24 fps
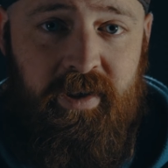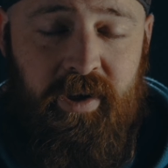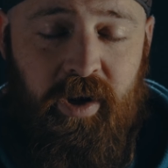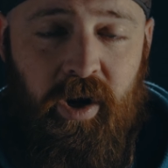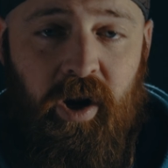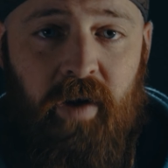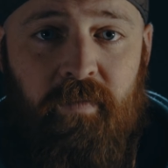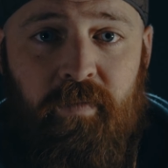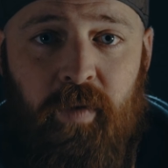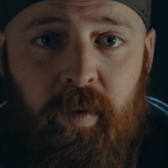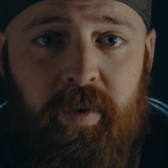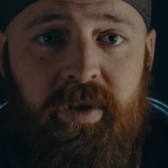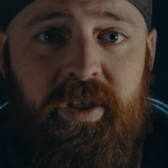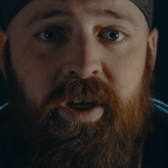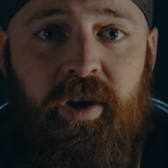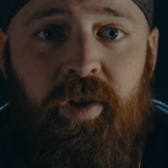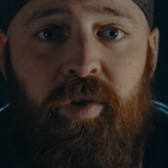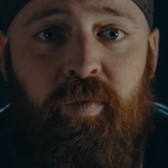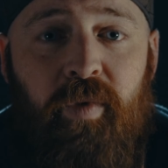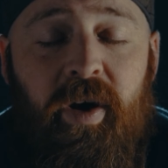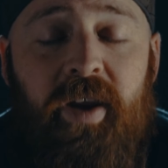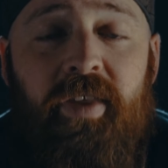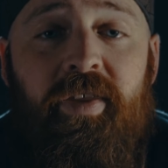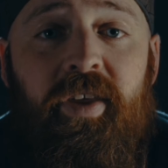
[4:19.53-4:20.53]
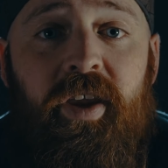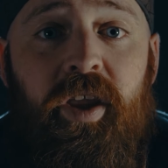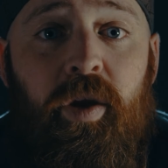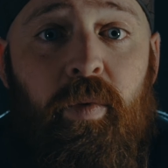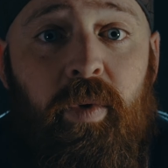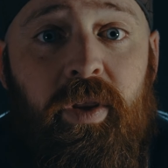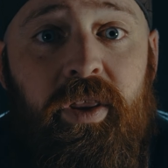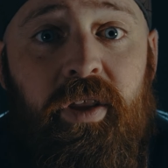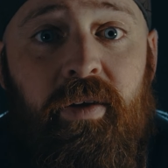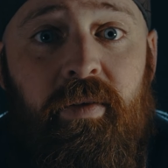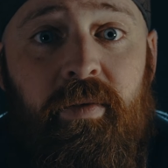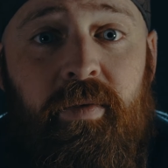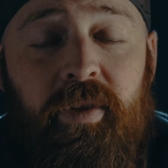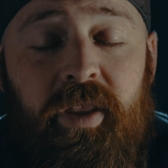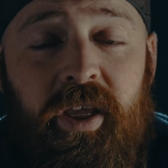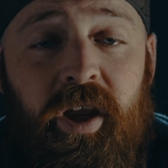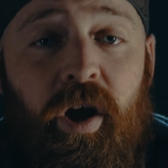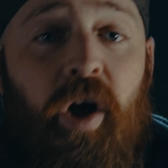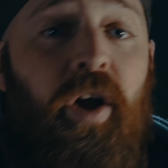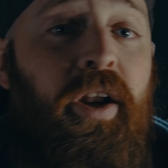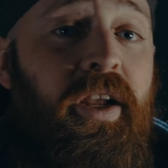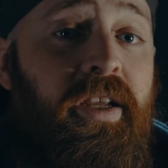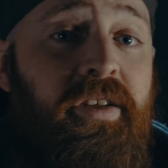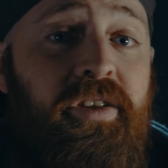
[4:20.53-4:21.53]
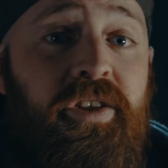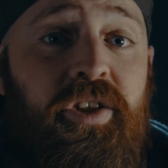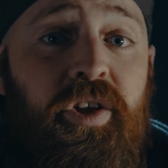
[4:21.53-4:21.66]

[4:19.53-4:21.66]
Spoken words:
You're not focusing on the right thing you want the audience